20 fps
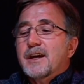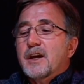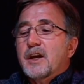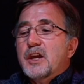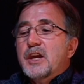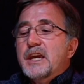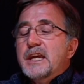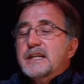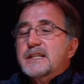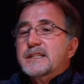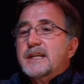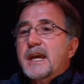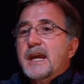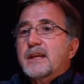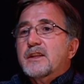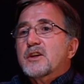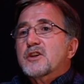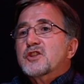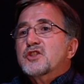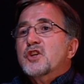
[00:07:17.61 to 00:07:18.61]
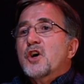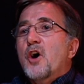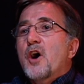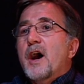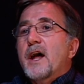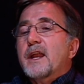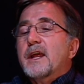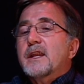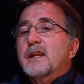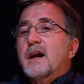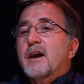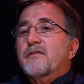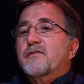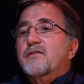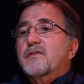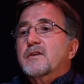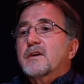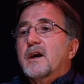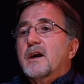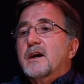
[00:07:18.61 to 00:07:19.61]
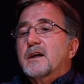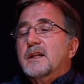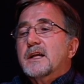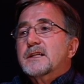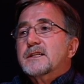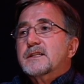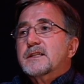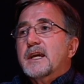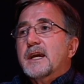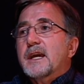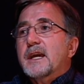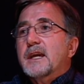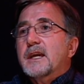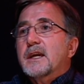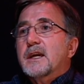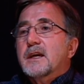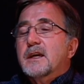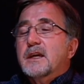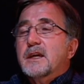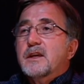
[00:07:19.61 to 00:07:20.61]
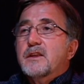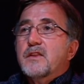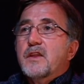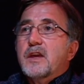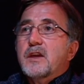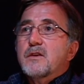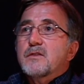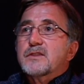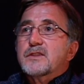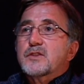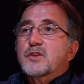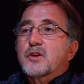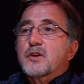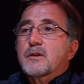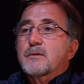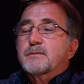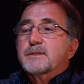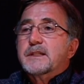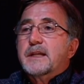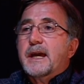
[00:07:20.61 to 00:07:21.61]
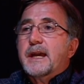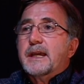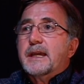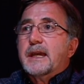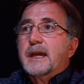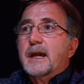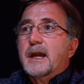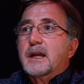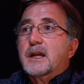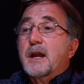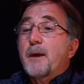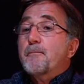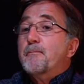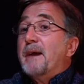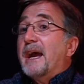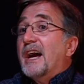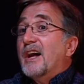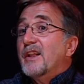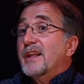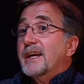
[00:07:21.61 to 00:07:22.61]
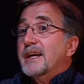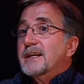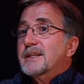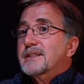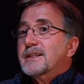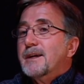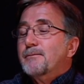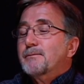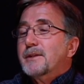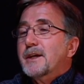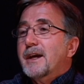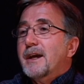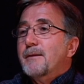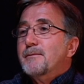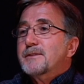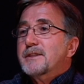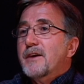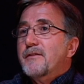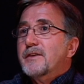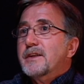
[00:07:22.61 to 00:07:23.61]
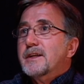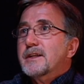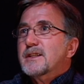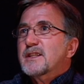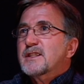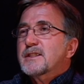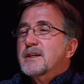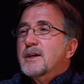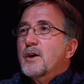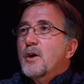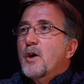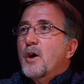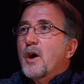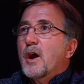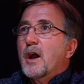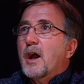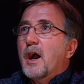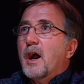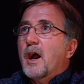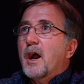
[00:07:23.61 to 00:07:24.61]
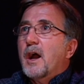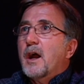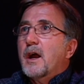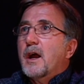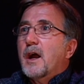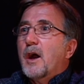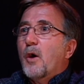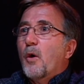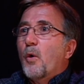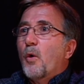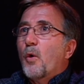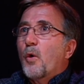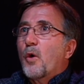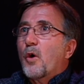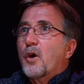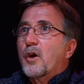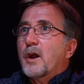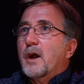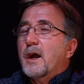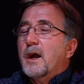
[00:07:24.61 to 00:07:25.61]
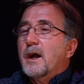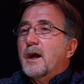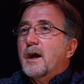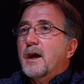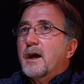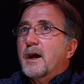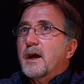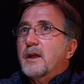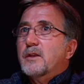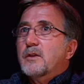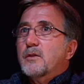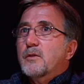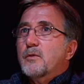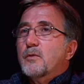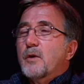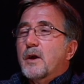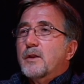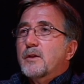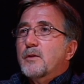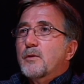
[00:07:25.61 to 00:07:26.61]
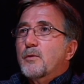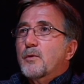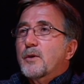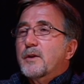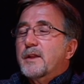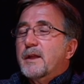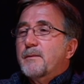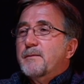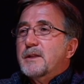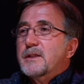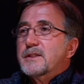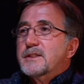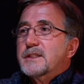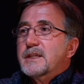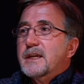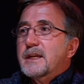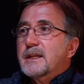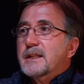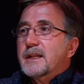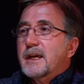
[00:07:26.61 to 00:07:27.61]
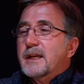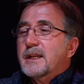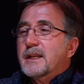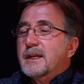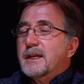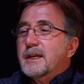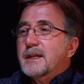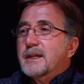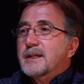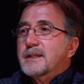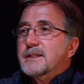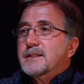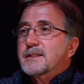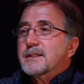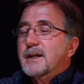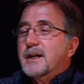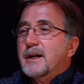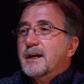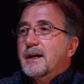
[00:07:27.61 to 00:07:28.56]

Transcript: He's saying there's not enough, let's say, they use terms like compelling sometimes evidence, or a new word that I've been seeing lately is